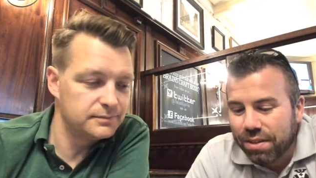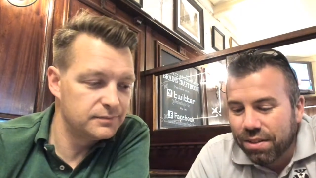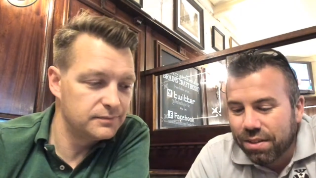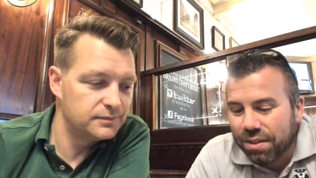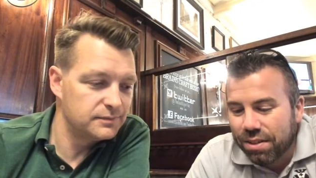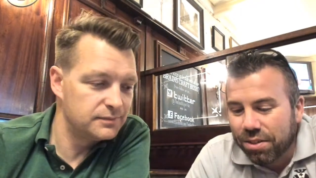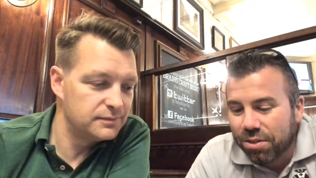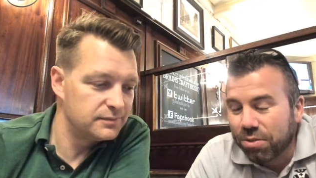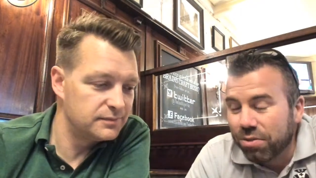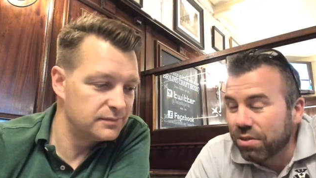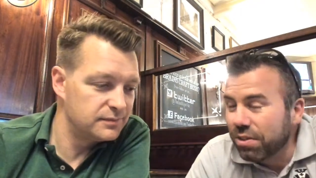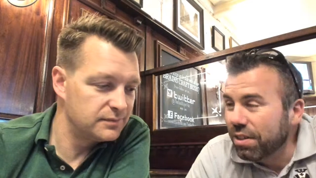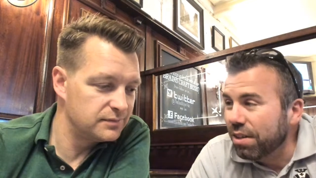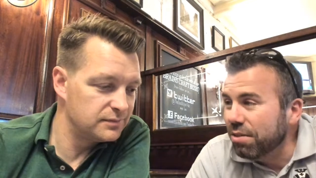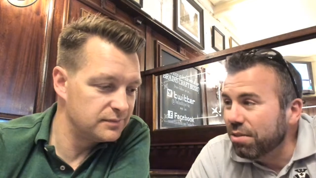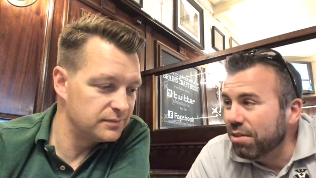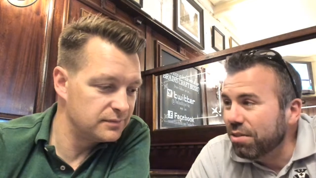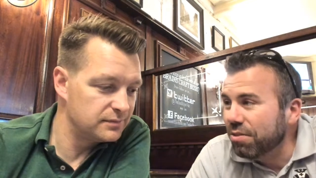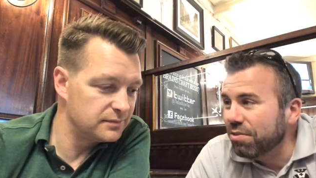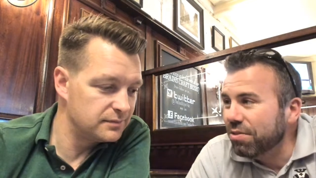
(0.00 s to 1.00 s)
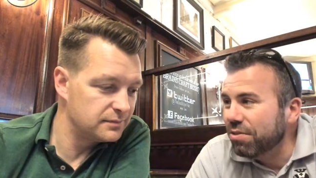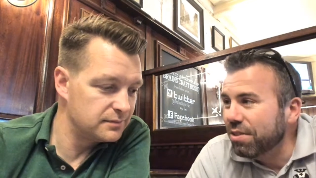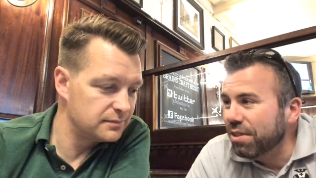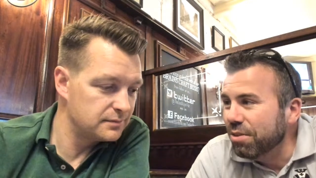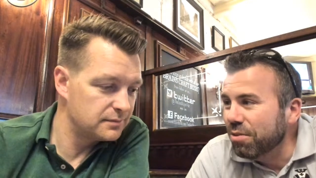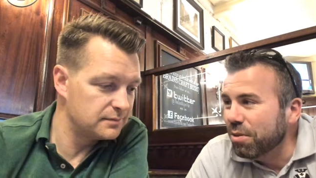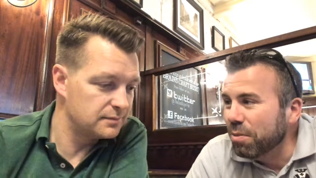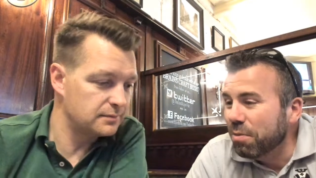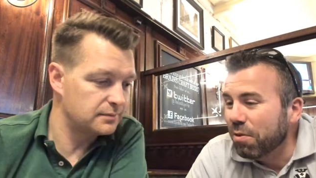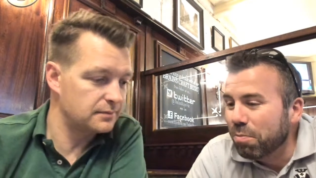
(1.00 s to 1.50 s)

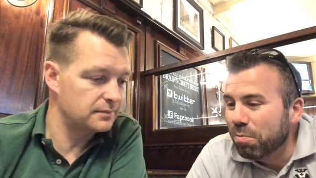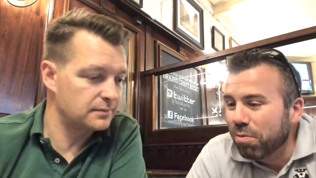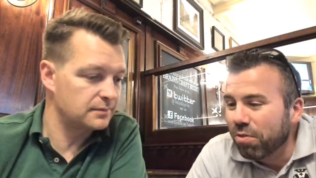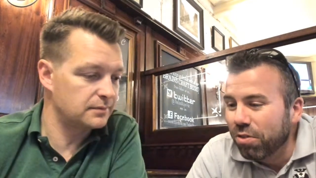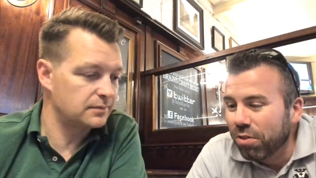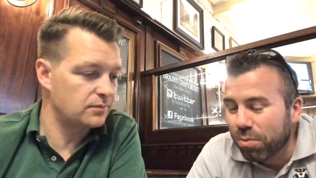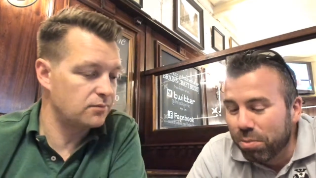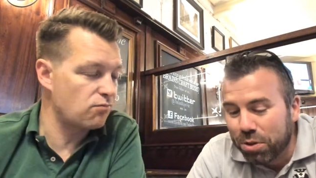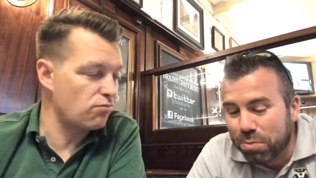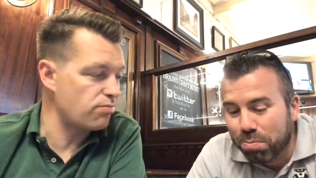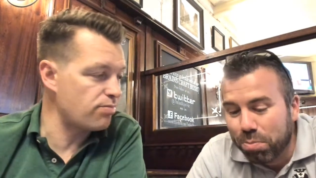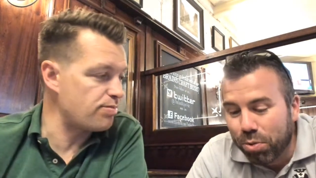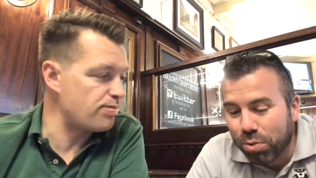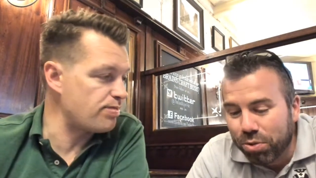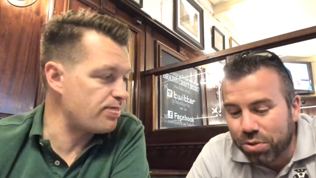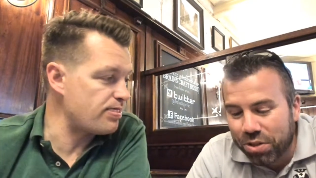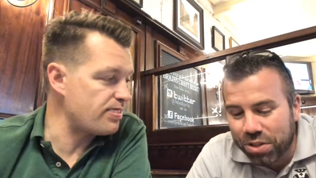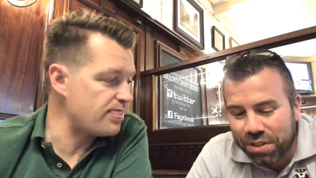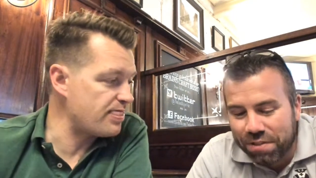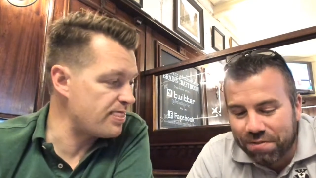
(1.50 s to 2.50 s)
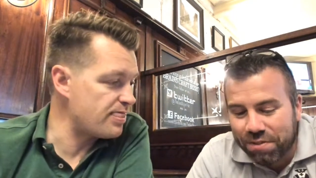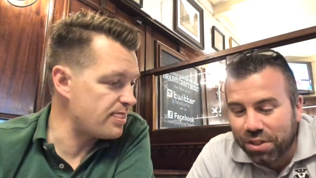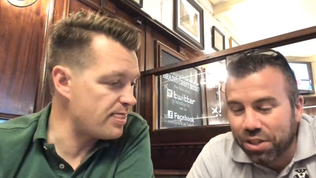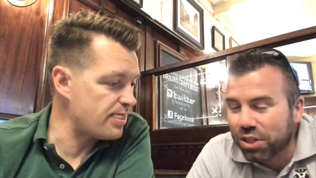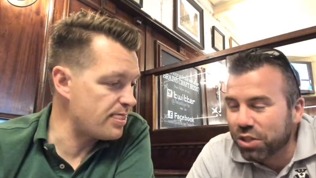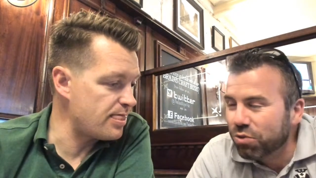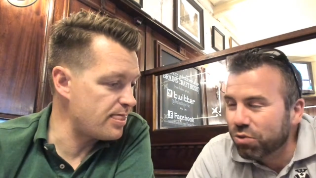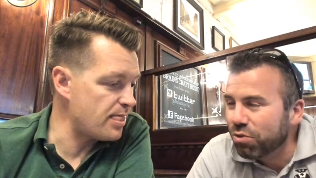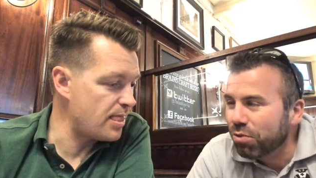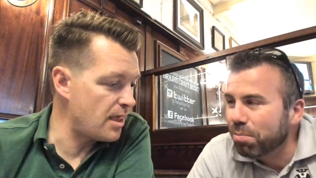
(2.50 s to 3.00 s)
Speaker 1: Who've almost bought us a
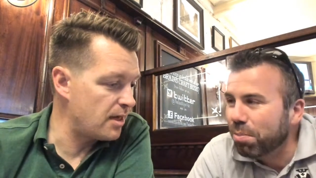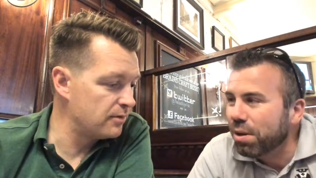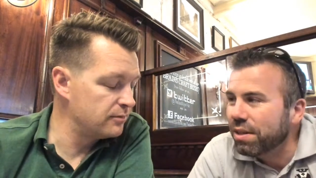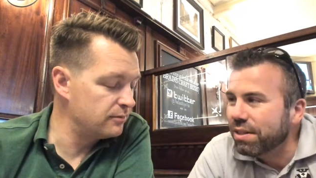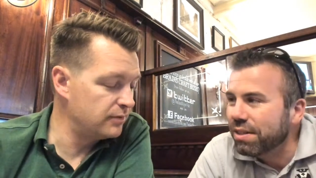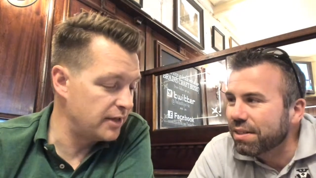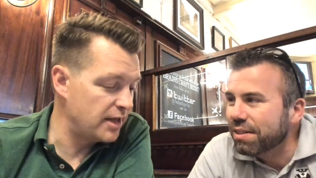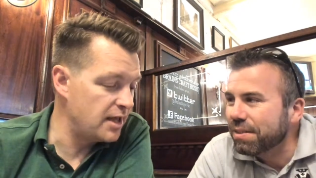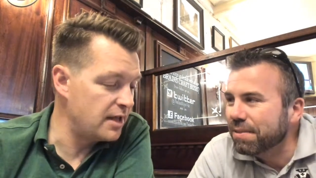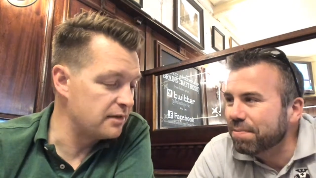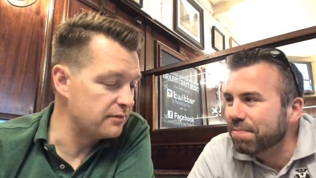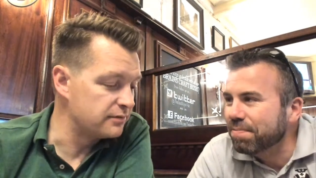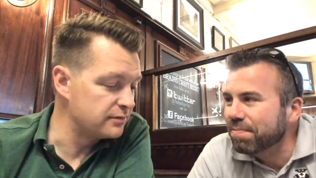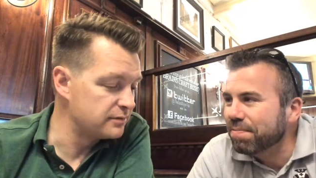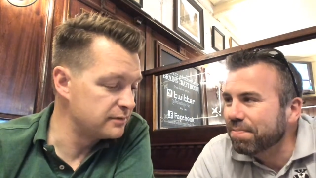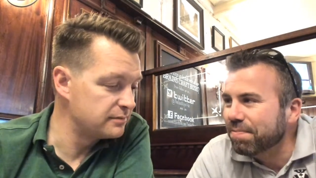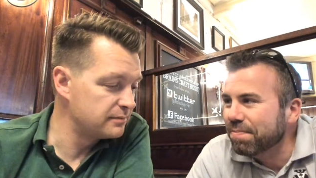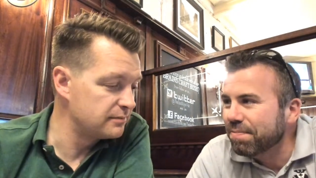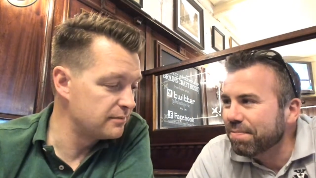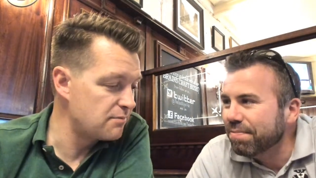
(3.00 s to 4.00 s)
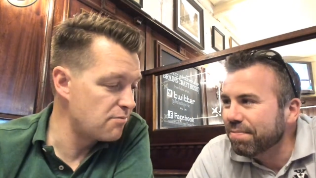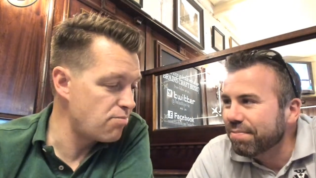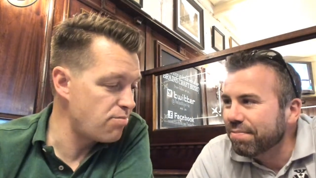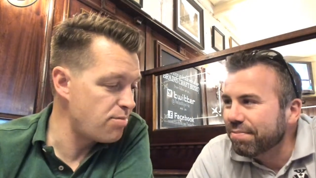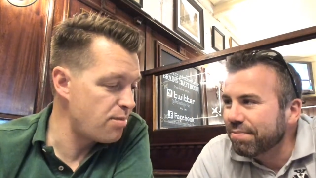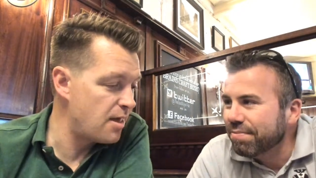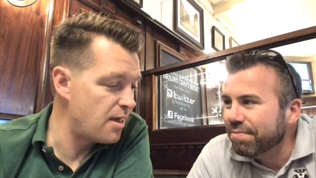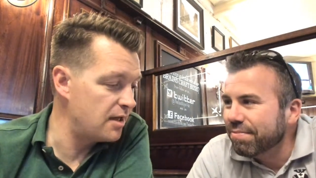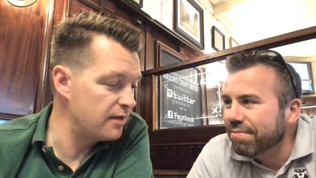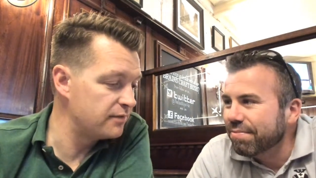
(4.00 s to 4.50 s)
virtual pint.
Speaker 2: Well, they have.
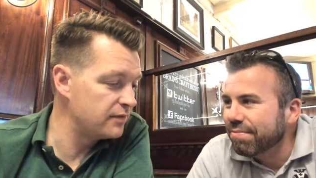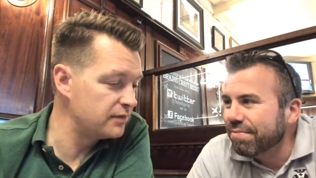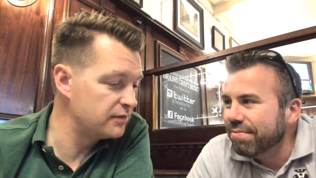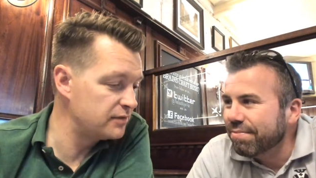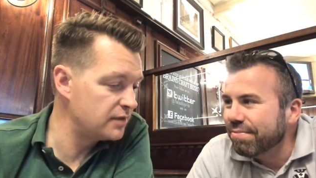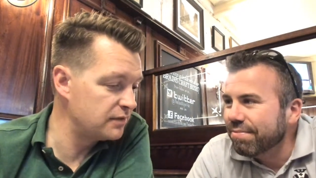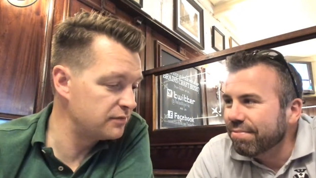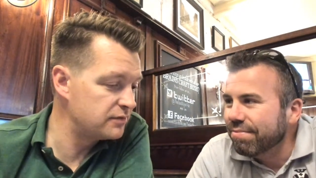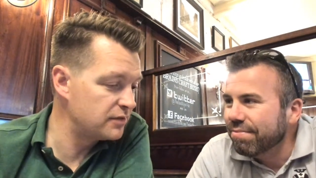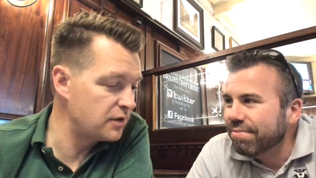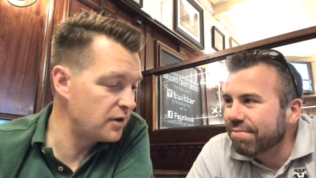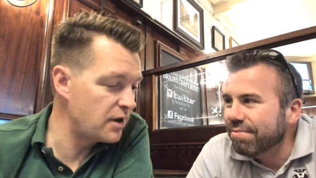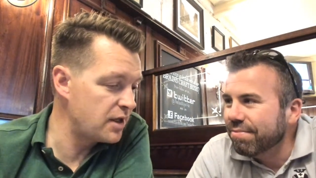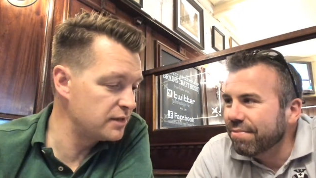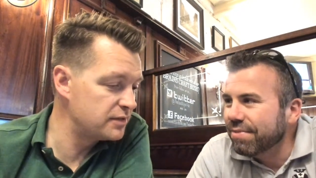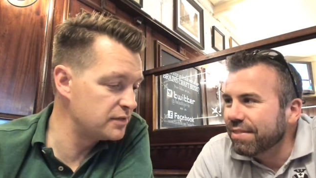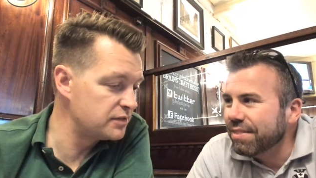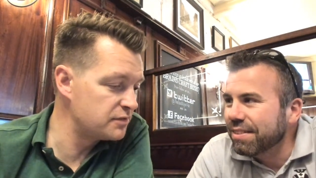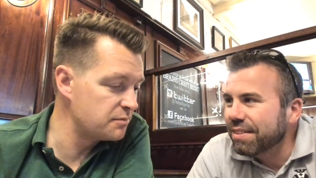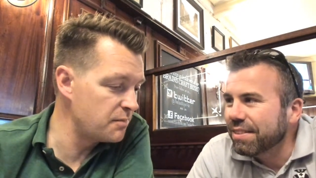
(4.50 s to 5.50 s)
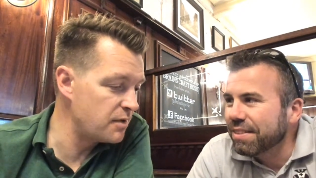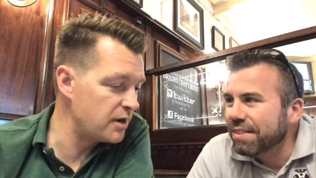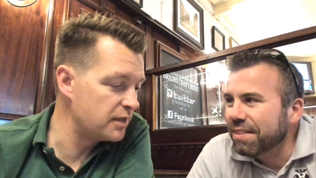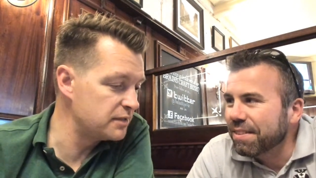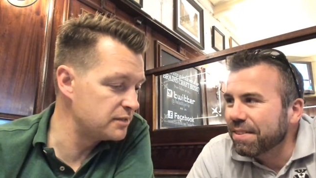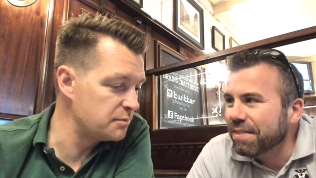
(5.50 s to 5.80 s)
Yeah, they've donated some money to